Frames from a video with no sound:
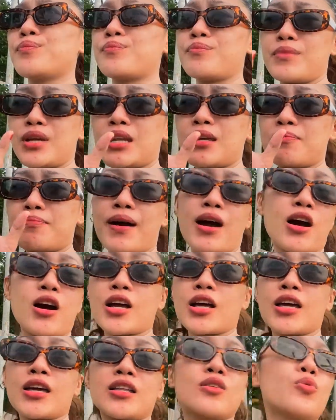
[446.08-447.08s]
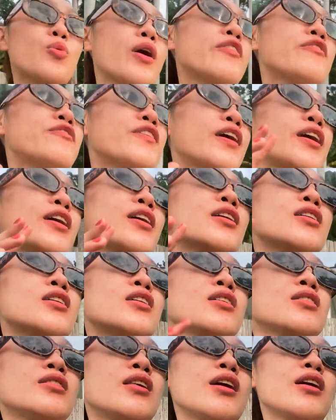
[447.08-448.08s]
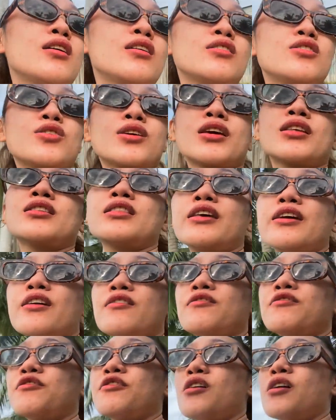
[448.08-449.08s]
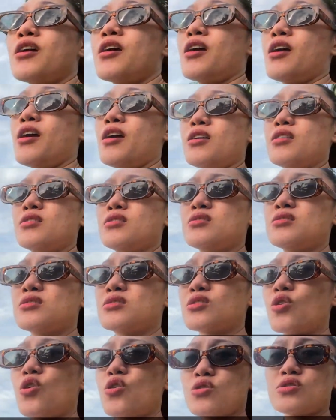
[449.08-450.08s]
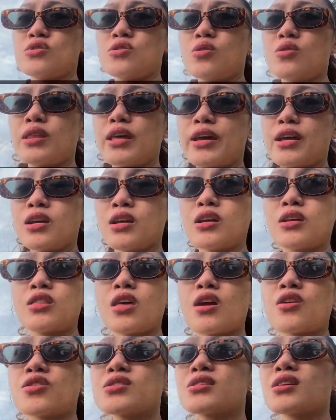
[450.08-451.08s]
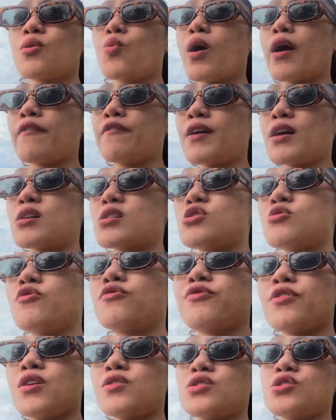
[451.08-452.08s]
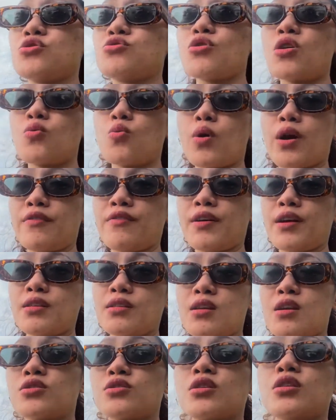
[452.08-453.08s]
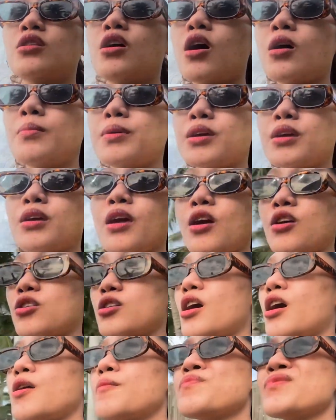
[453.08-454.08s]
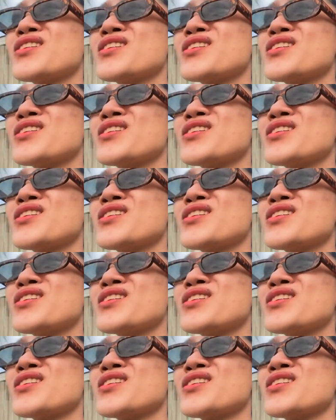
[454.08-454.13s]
a mini pocket Wi-Fi, then you can live. And also, like, there is a Wi-Fi, a very strong Wi-Fi near the lobby area.